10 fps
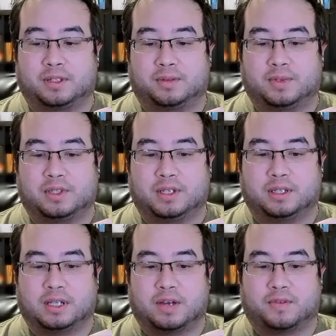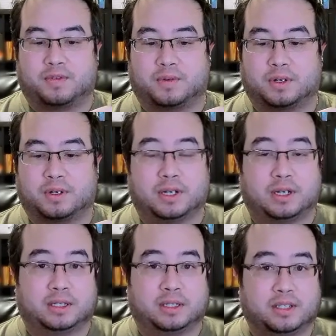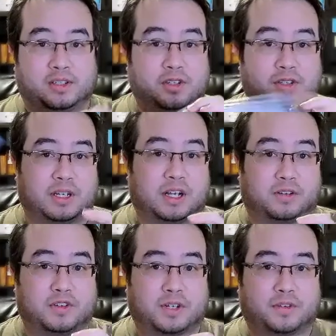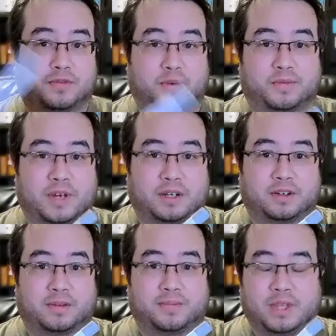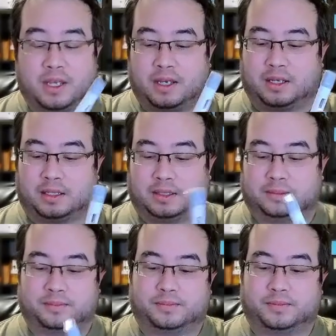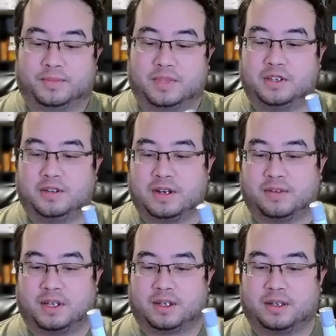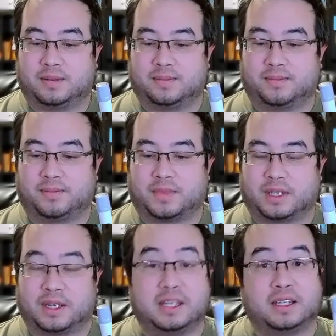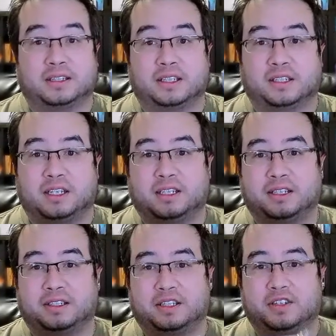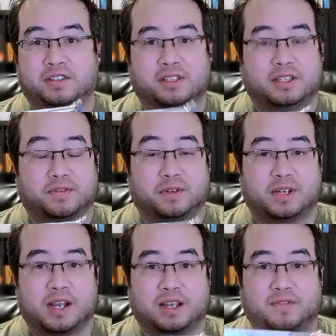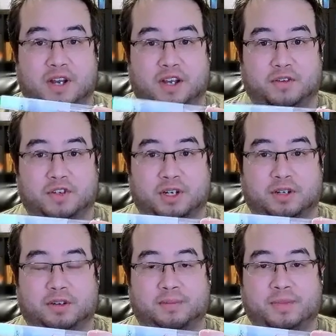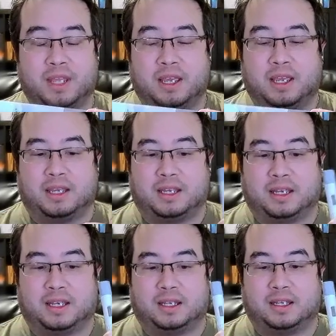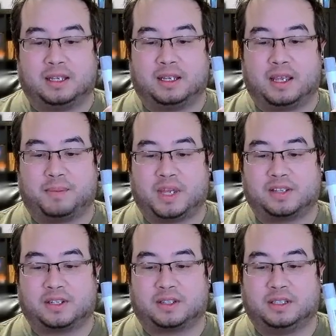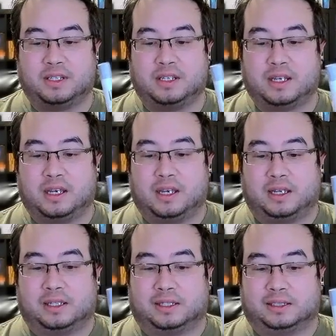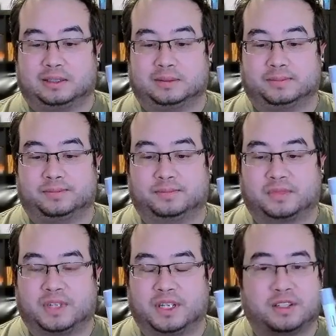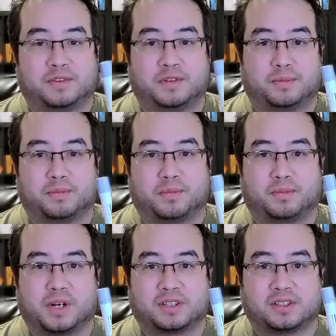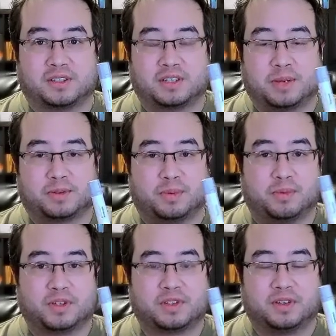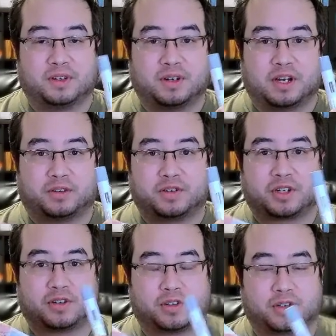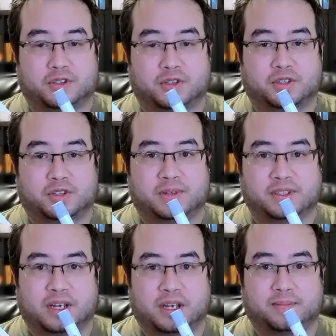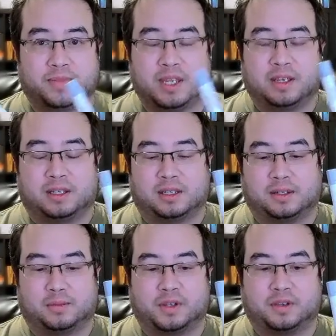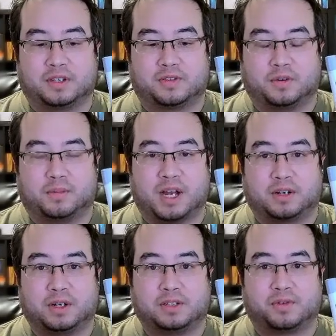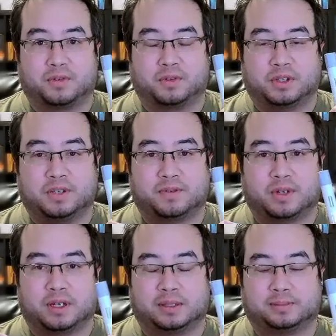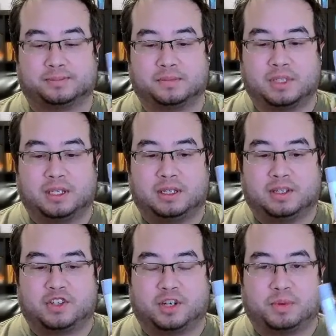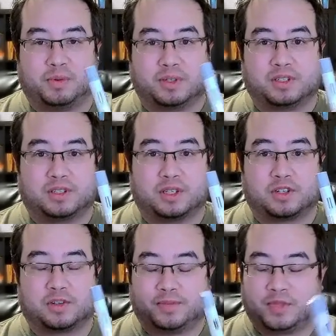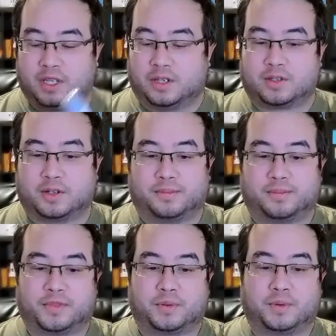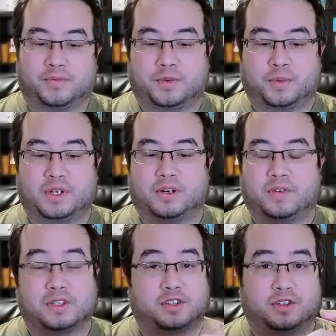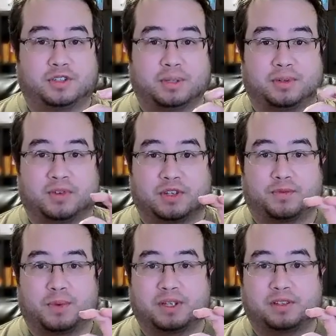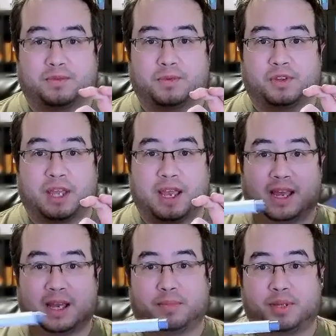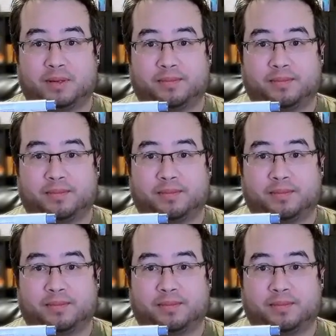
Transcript: we see a lot for is using an auto-injector form factor. Then you have like Eli Lilly. Eli Lilly uses a different kind of auto-injector, and it basically has a different process steps, but most of their auto-injectors all use the same design, whether that's for migraines, for relief, GLP-1s and such. So the one for Wegovy is a two-step device. Basically, you remove the cap,